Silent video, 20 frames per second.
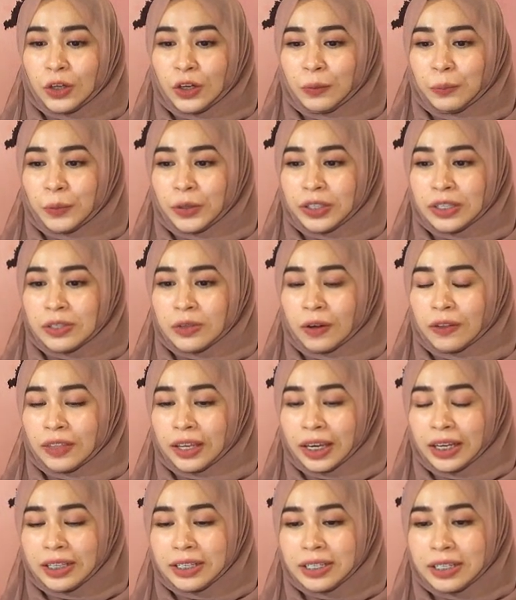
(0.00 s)
computers on
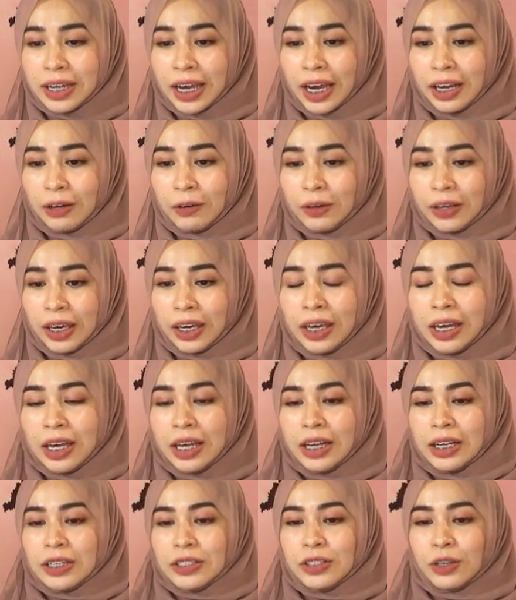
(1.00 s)
the internet. Okay,
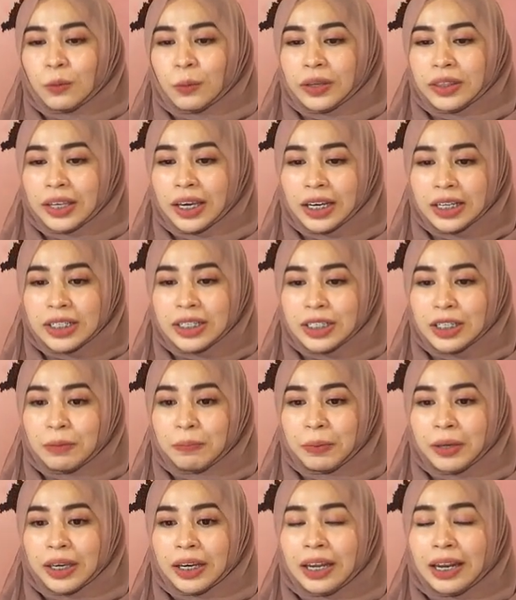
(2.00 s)
so with
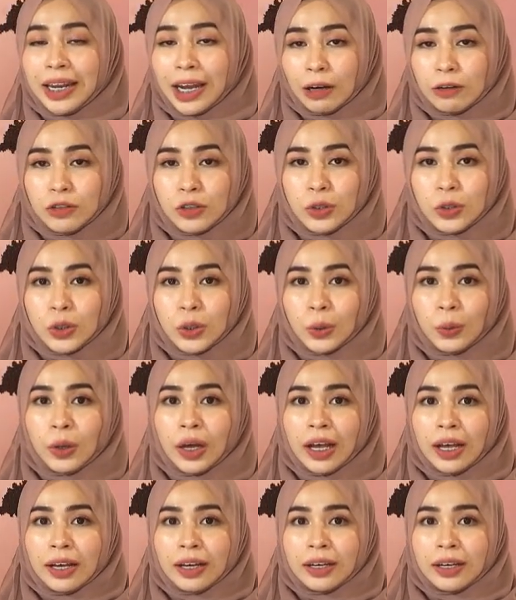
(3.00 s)
HTTP, it allows you to